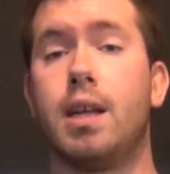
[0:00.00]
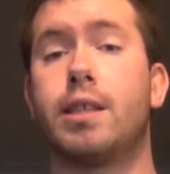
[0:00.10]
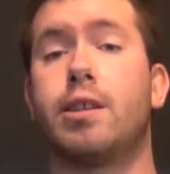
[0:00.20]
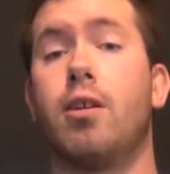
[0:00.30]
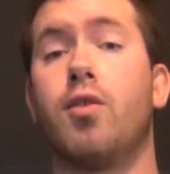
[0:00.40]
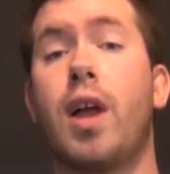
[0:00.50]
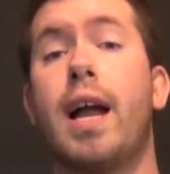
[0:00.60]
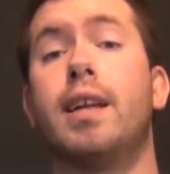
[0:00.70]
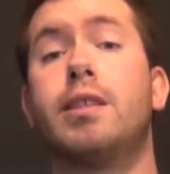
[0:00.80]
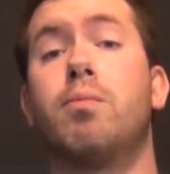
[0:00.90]
So
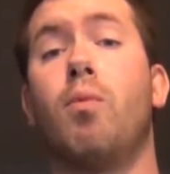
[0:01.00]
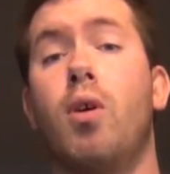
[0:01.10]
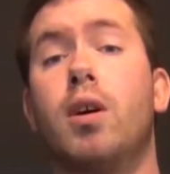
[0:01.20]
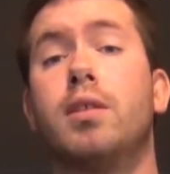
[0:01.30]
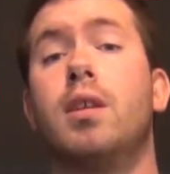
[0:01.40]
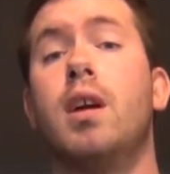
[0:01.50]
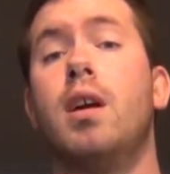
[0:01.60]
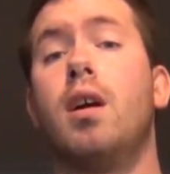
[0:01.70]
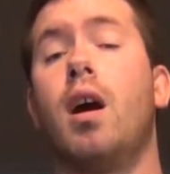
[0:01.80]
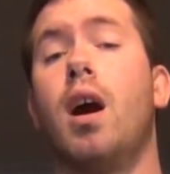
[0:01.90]
that is one
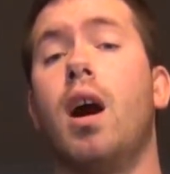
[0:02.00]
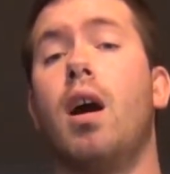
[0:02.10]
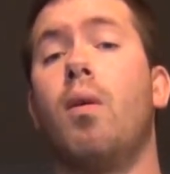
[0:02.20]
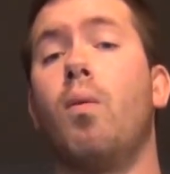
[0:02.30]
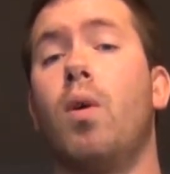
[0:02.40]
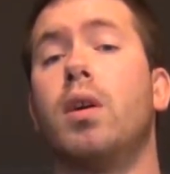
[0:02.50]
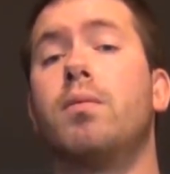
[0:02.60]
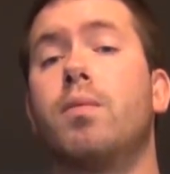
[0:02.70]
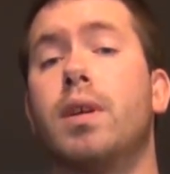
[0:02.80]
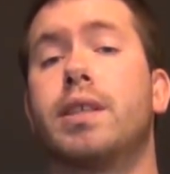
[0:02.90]

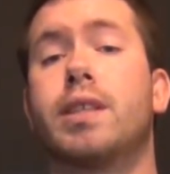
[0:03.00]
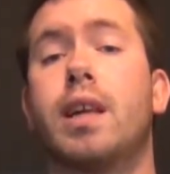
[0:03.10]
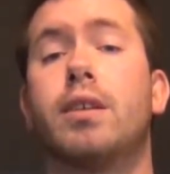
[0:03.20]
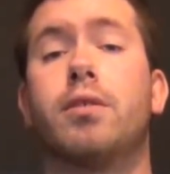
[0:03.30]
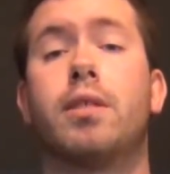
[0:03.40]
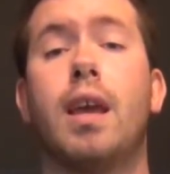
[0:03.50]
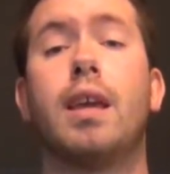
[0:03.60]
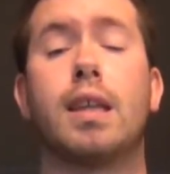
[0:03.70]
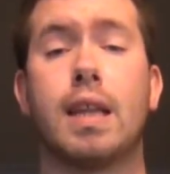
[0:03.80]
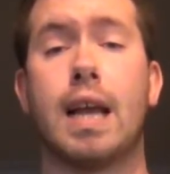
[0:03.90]
risk that you're
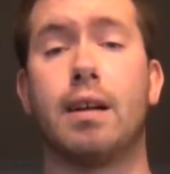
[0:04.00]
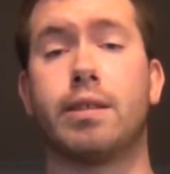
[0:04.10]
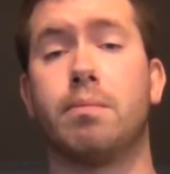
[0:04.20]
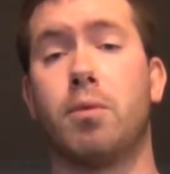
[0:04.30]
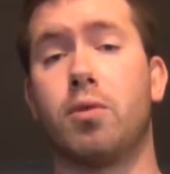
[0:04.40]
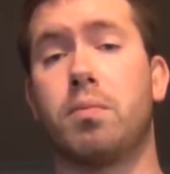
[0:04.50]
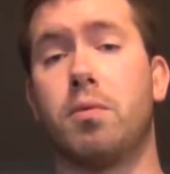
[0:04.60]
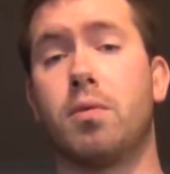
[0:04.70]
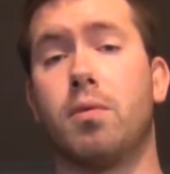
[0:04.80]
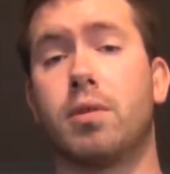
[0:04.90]
taking housing
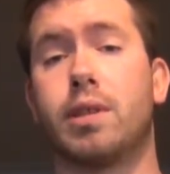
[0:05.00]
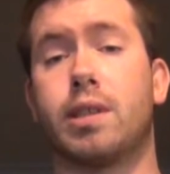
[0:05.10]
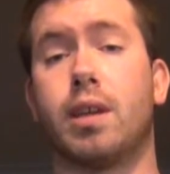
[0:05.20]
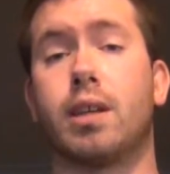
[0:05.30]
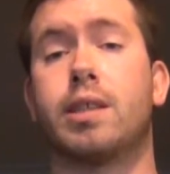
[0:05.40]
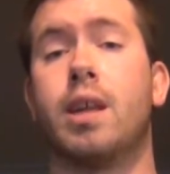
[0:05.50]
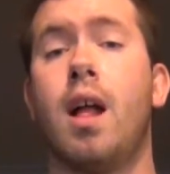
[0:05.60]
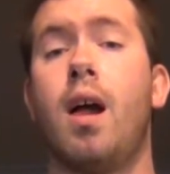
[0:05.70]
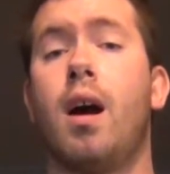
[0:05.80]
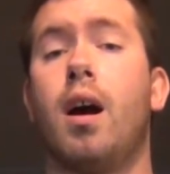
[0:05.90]
multiple corn snakes.
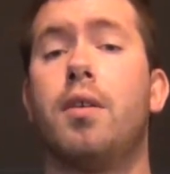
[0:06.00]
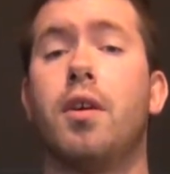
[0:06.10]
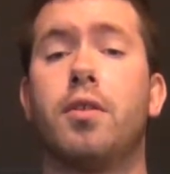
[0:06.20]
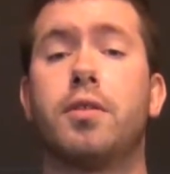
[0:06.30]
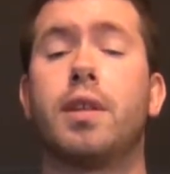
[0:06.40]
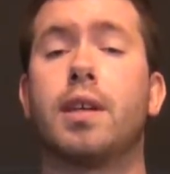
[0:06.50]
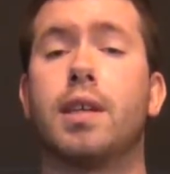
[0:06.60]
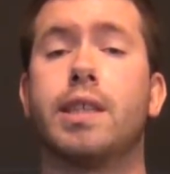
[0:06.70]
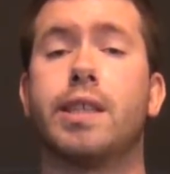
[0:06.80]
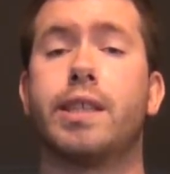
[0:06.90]
Another thing
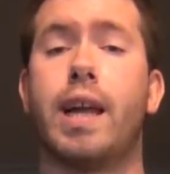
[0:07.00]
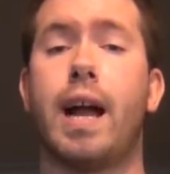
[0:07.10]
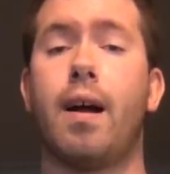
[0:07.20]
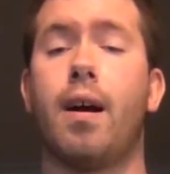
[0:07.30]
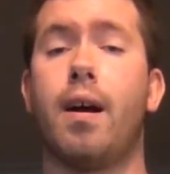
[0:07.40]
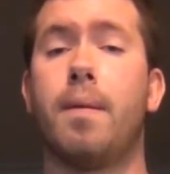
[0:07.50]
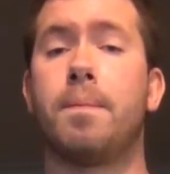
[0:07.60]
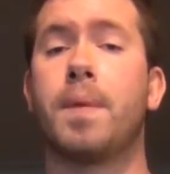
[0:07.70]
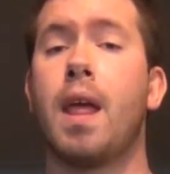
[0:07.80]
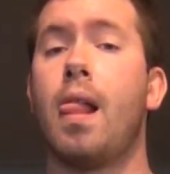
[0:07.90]
is that
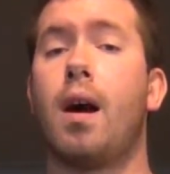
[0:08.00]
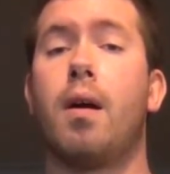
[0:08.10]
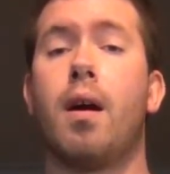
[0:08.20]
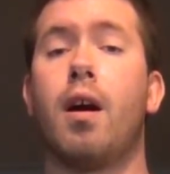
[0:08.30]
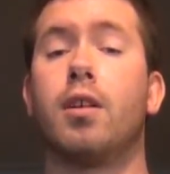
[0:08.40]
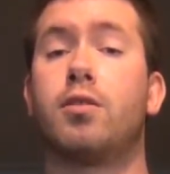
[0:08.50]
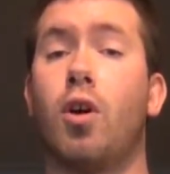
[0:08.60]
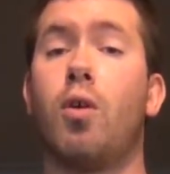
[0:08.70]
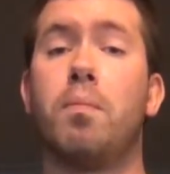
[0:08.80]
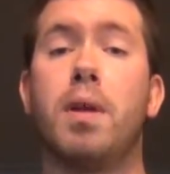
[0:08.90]

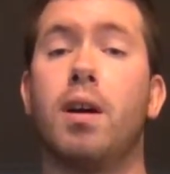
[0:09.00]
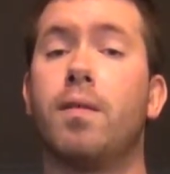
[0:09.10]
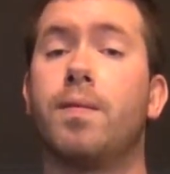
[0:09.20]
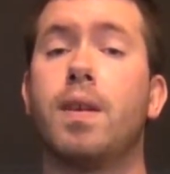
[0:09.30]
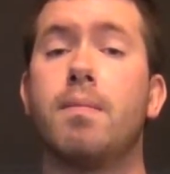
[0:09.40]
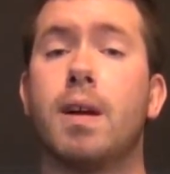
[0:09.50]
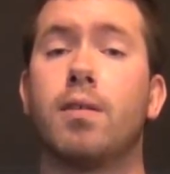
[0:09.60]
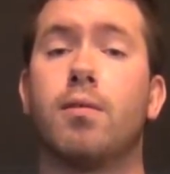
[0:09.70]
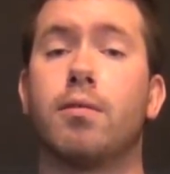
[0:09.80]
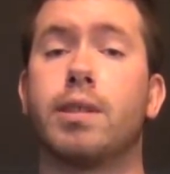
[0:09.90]
adult male and
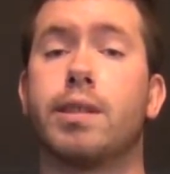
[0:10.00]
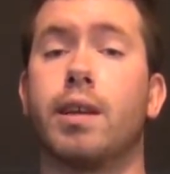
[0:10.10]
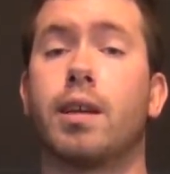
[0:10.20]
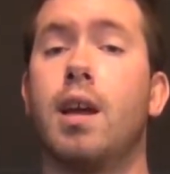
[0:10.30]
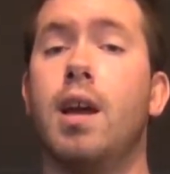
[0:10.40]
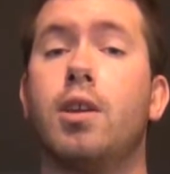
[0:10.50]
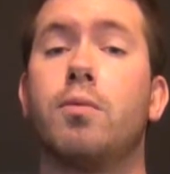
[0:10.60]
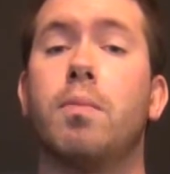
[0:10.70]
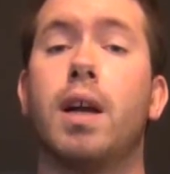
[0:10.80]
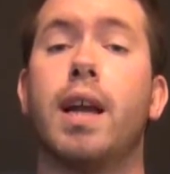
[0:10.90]
female corn snake,
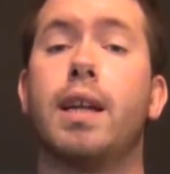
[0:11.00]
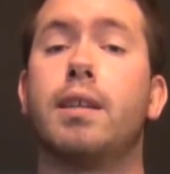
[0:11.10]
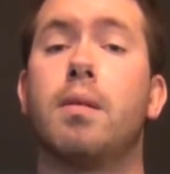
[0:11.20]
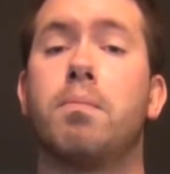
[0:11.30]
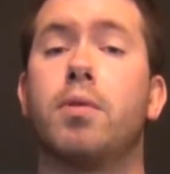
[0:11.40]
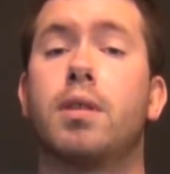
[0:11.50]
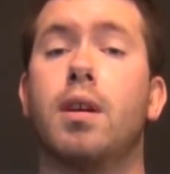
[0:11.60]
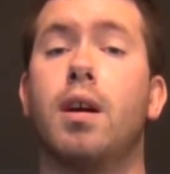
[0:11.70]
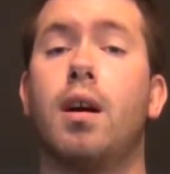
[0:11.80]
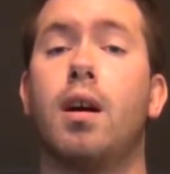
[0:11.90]
you might end up with
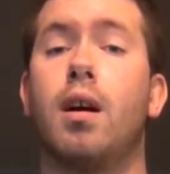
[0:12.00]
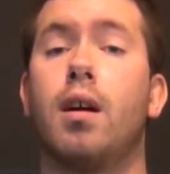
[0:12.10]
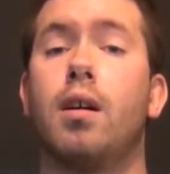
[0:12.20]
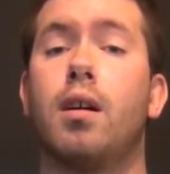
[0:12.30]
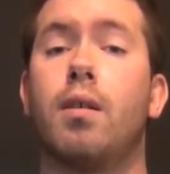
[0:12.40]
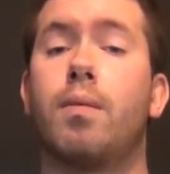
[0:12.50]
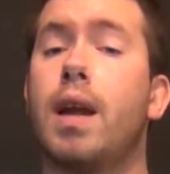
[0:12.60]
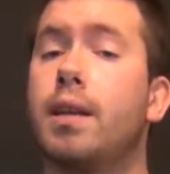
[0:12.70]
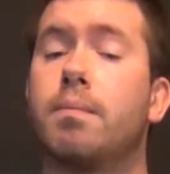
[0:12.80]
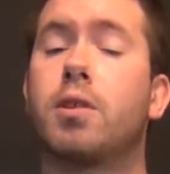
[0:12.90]
a
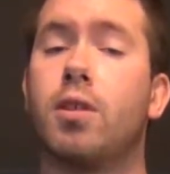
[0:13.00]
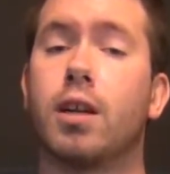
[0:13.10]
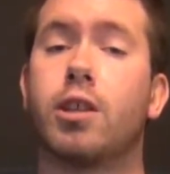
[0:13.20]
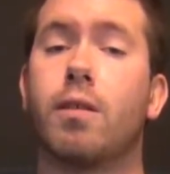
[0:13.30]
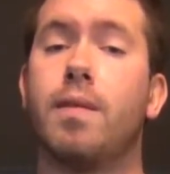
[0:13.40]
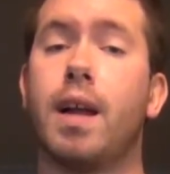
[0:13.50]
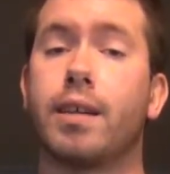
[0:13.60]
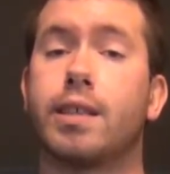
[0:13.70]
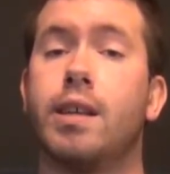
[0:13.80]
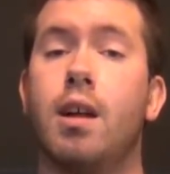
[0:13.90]
random clutch of
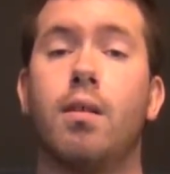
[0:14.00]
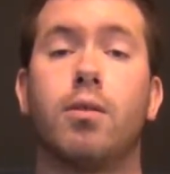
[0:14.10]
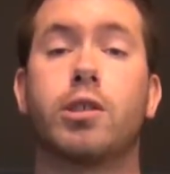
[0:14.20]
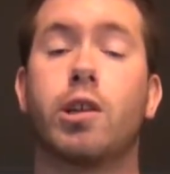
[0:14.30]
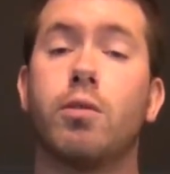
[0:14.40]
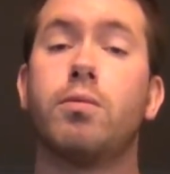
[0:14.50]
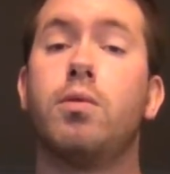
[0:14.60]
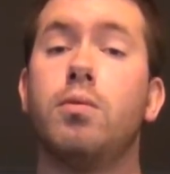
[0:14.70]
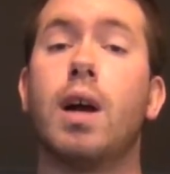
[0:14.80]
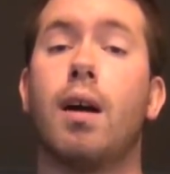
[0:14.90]
eggs, which you
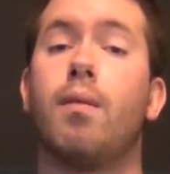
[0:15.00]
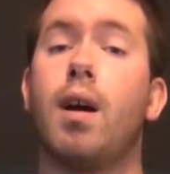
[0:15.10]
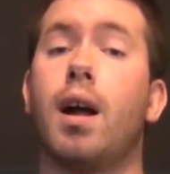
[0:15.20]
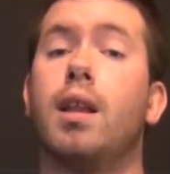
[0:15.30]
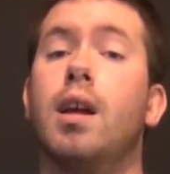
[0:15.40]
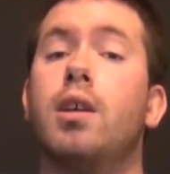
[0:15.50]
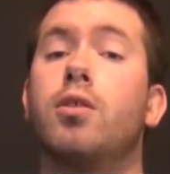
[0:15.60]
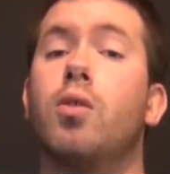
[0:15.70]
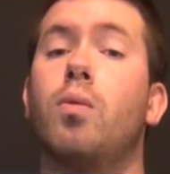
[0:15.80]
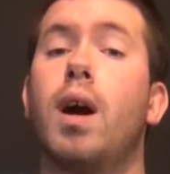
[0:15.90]
do not want.
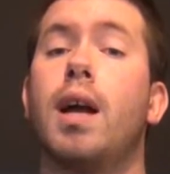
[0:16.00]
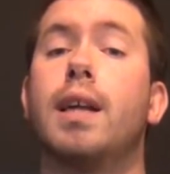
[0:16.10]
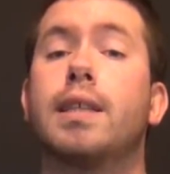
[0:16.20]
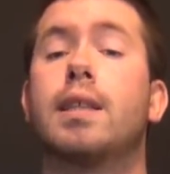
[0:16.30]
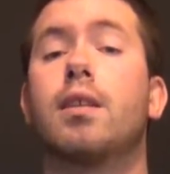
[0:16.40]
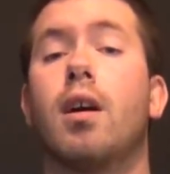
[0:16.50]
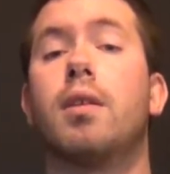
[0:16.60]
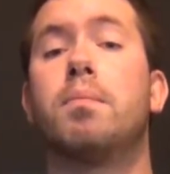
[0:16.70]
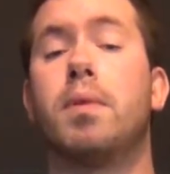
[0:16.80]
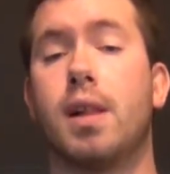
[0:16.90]
You don't want anything
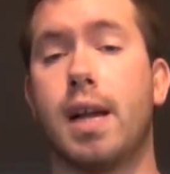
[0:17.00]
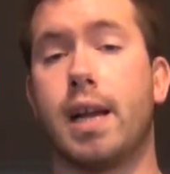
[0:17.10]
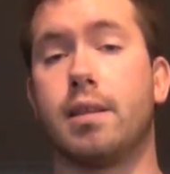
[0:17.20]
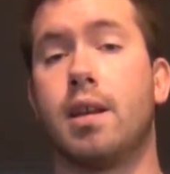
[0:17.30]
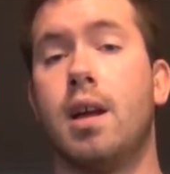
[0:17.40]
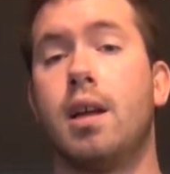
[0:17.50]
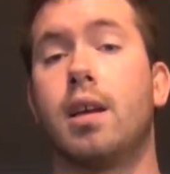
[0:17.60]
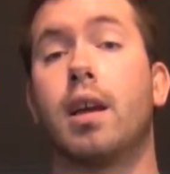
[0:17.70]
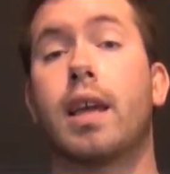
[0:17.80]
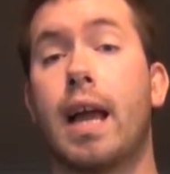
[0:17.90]
unplanned.
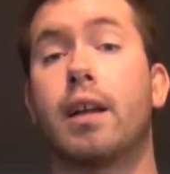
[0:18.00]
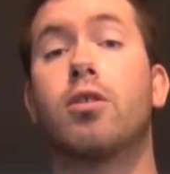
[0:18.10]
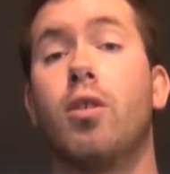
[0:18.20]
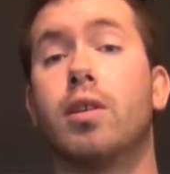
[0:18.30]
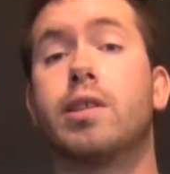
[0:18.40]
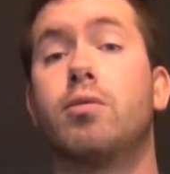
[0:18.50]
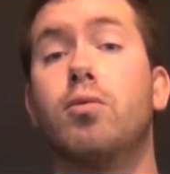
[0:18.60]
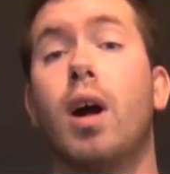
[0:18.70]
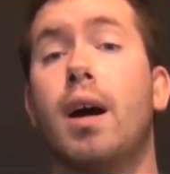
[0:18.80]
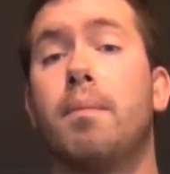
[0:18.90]
It can cost
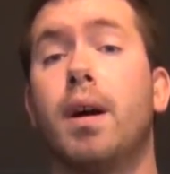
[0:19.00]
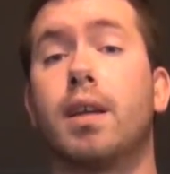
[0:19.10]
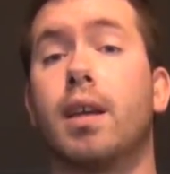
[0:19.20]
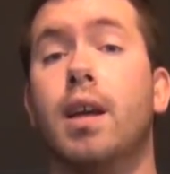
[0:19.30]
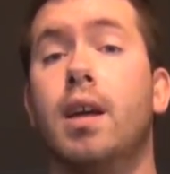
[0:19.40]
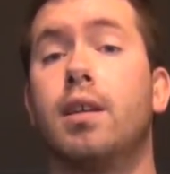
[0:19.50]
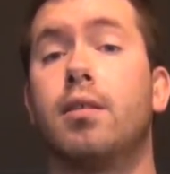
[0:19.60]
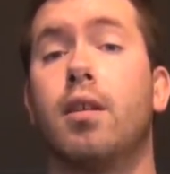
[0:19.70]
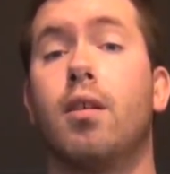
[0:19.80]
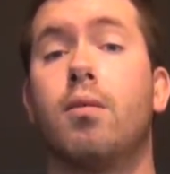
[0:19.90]
you a lot of money. I